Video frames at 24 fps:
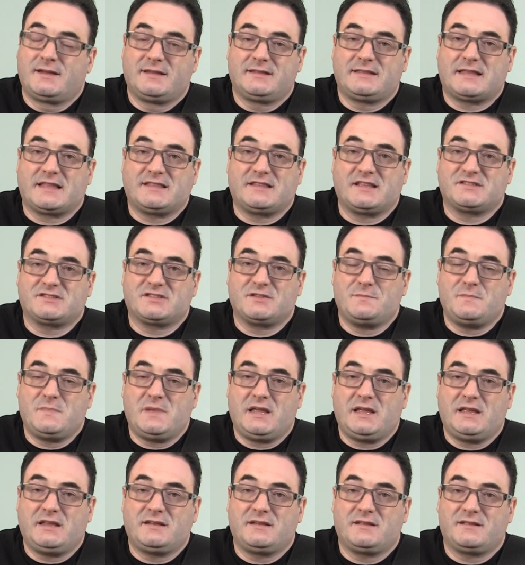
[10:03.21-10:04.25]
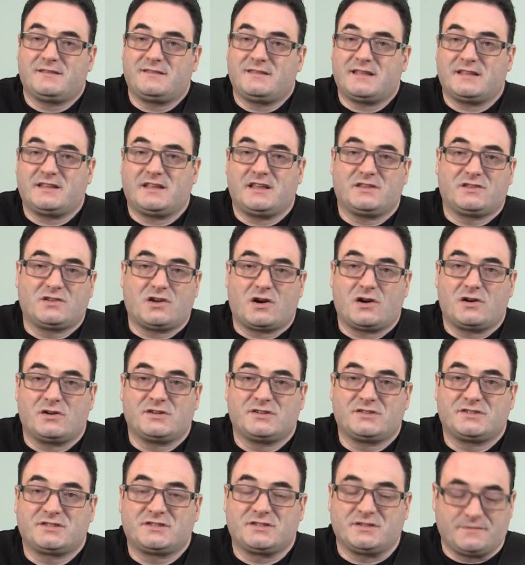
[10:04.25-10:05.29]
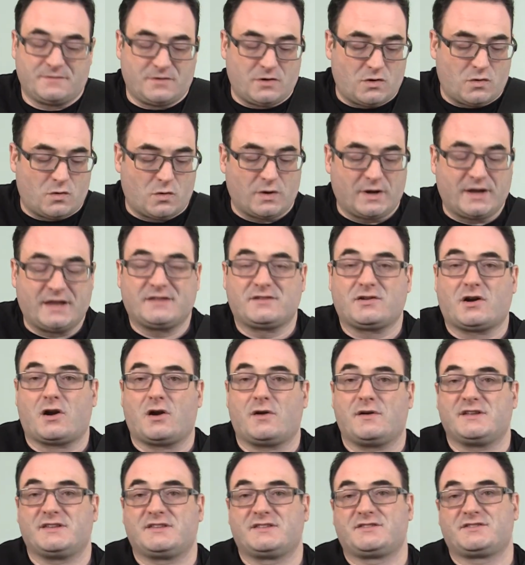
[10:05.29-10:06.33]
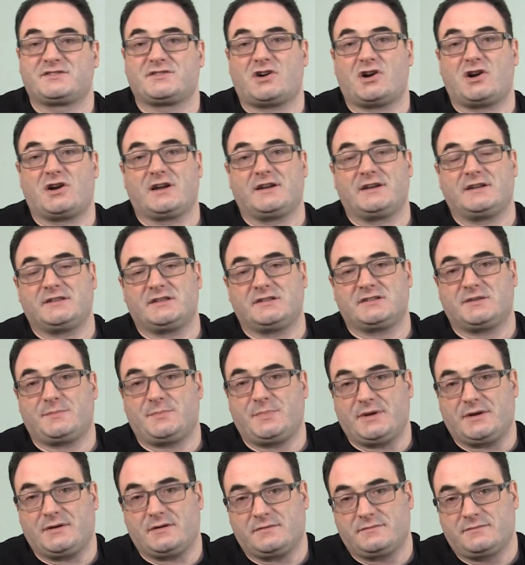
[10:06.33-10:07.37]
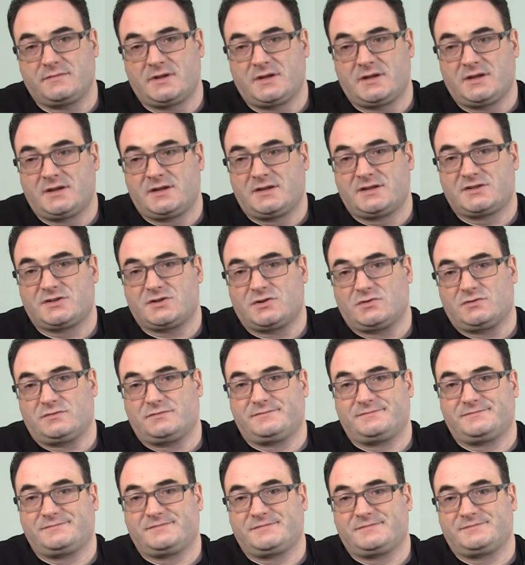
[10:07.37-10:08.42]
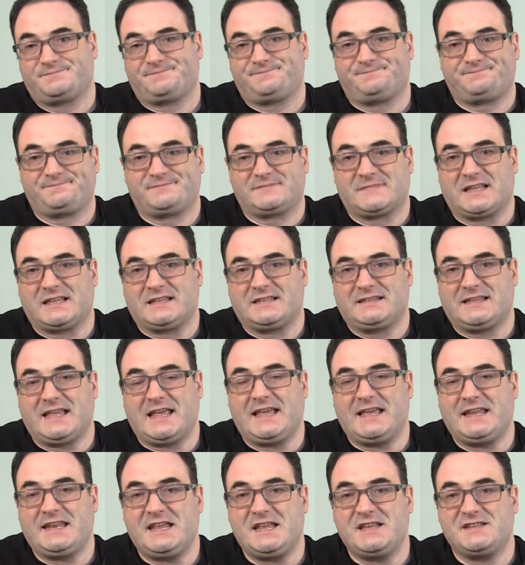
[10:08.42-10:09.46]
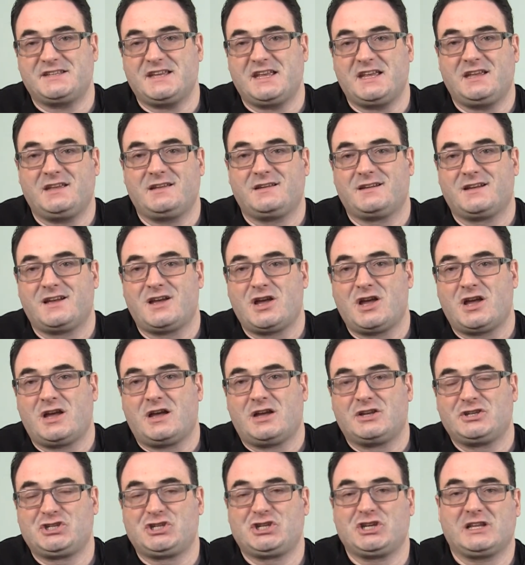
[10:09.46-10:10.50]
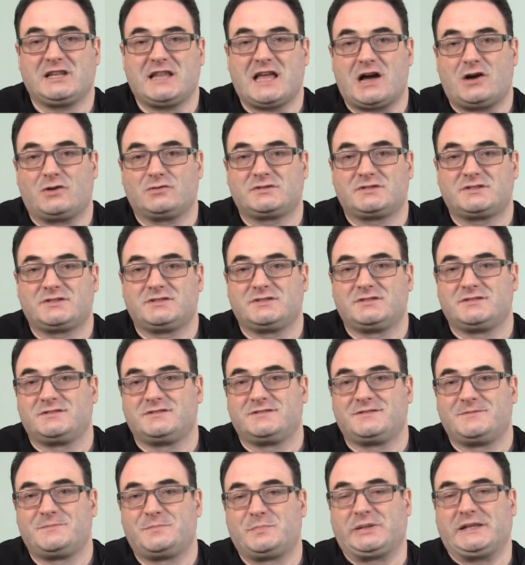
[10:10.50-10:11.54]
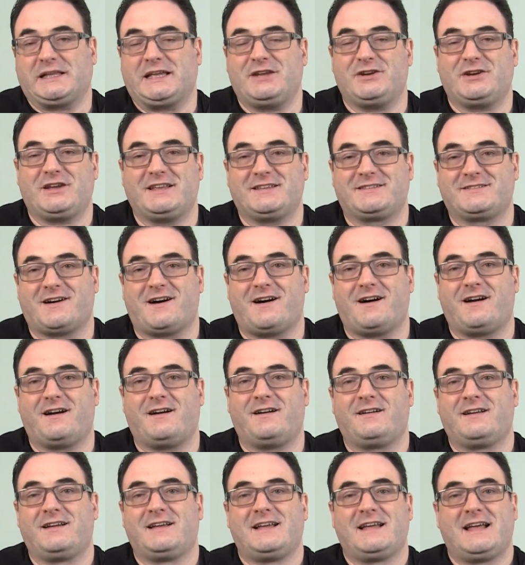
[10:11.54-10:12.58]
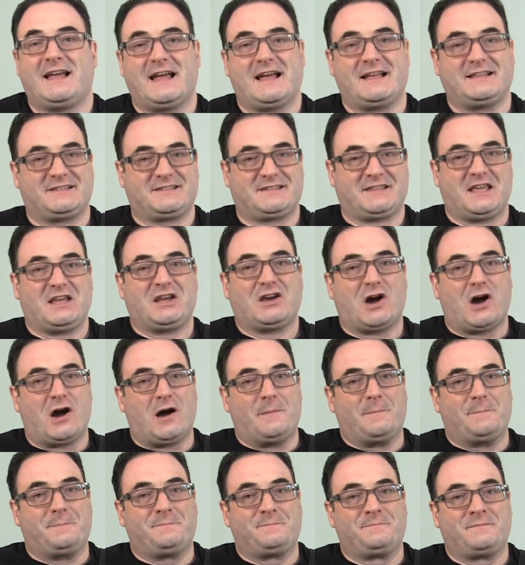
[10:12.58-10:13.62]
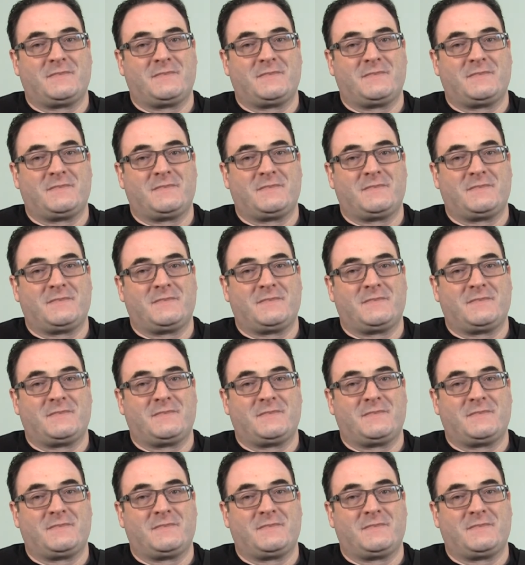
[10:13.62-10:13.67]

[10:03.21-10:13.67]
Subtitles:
that doesn't mean that guitars or guitarists are going to disappear. So take it easy, chill out, play your guitar, and stay calm.